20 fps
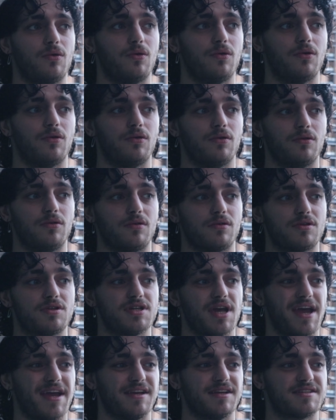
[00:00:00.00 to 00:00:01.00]
or
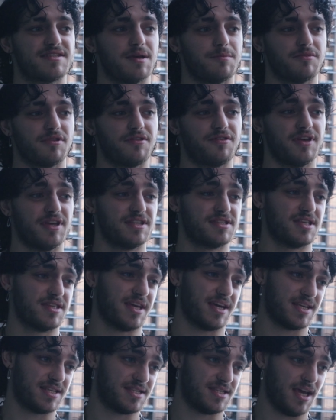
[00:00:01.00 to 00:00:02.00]
changed some of the things
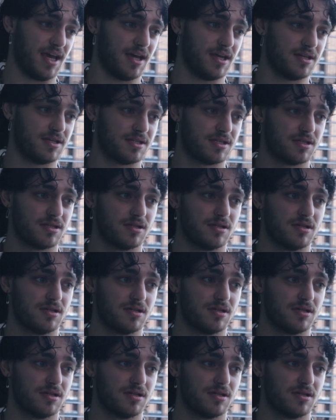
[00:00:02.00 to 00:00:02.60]
that they said